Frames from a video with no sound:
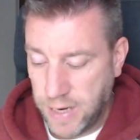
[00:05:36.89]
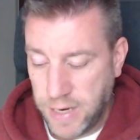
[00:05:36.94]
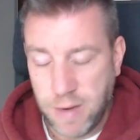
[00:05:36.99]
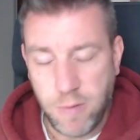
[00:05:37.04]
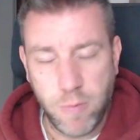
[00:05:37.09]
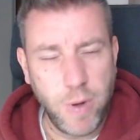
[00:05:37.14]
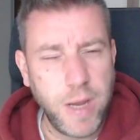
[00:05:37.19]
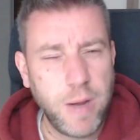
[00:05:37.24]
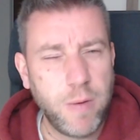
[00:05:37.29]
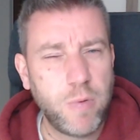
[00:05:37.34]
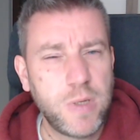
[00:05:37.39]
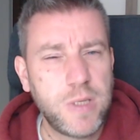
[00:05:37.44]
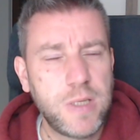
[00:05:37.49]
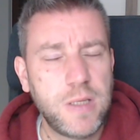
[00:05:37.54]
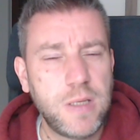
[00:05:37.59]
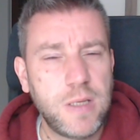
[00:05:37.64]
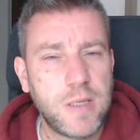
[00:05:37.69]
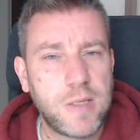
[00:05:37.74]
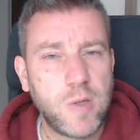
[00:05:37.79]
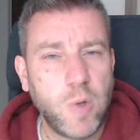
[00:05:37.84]
It
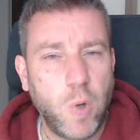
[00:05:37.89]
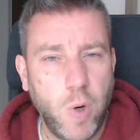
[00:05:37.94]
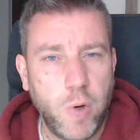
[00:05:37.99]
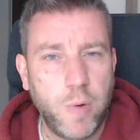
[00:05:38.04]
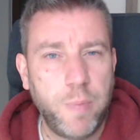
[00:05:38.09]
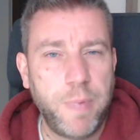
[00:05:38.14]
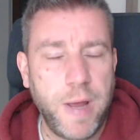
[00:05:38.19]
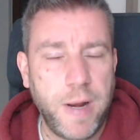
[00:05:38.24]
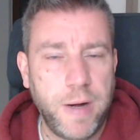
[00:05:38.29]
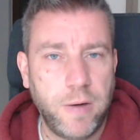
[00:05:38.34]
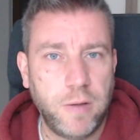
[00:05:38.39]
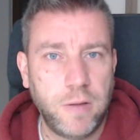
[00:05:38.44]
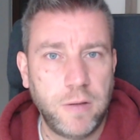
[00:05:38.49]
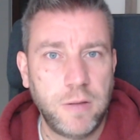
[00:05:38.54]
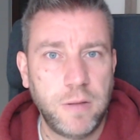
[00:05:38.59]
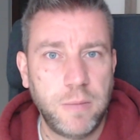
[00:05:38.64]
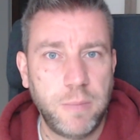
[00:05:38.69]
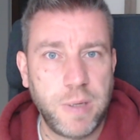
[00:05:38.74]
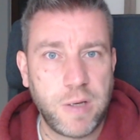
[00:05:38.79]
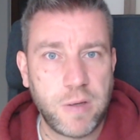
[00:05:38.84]
wasn't the solar panel,
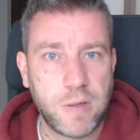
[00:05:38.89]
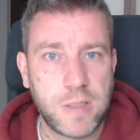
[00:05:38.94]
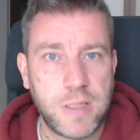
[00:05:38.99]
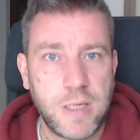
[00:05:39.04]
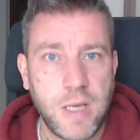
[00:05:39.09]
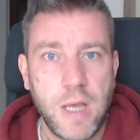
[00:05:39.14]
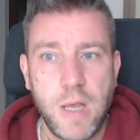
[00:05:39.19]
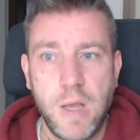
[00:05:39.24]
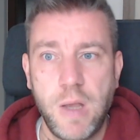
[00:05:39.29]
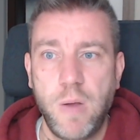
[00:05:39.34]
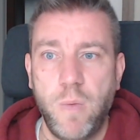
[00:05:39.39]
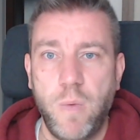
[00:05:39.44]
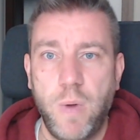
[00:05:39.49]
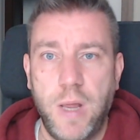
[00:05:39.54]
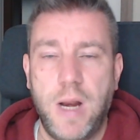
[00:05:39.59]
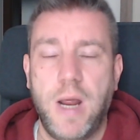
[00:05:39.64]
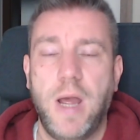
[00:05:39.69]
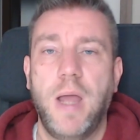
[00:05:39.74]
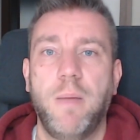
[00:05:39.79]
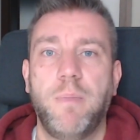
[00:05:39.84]
because when
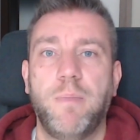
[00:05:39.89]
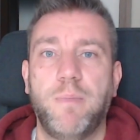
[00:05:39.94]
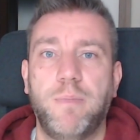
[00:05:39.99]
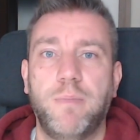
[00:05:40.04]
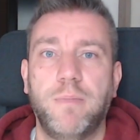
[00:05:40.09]
I